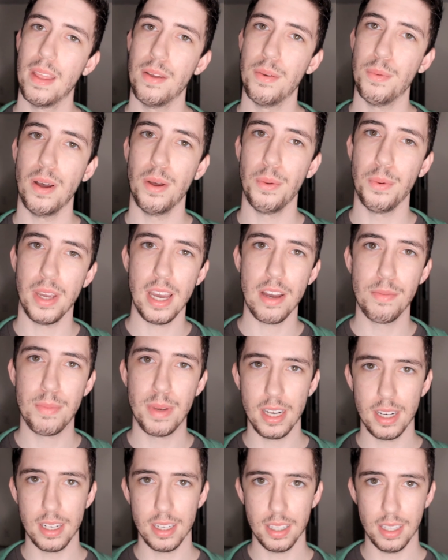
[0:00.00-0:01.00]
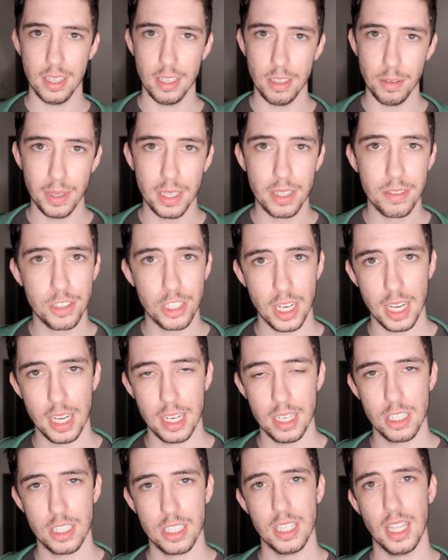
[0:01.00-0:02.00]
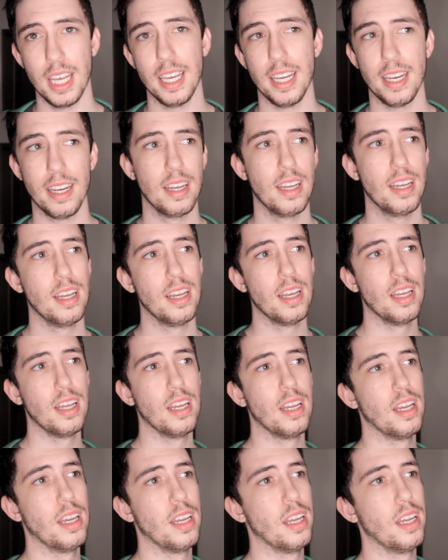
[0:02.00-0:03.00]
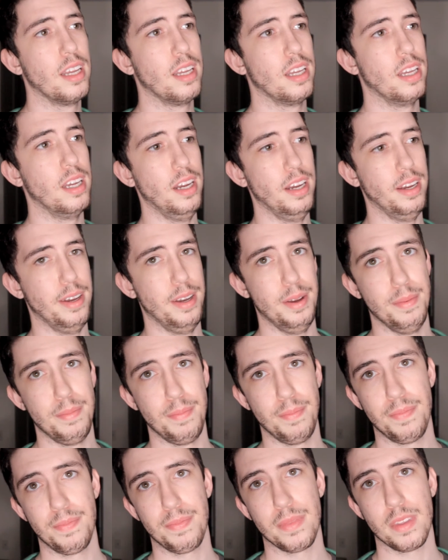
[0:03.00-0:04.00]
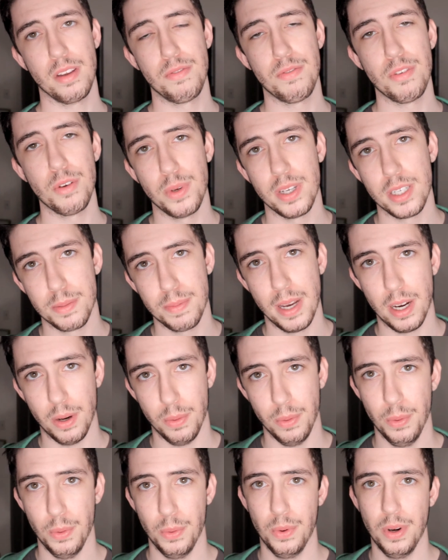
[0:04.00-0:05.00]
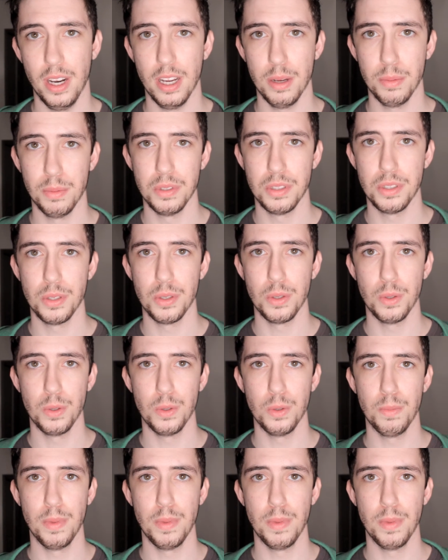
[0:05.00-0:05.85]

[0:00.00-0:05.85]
While we have made a little bit of change, like a few weeks back we were able to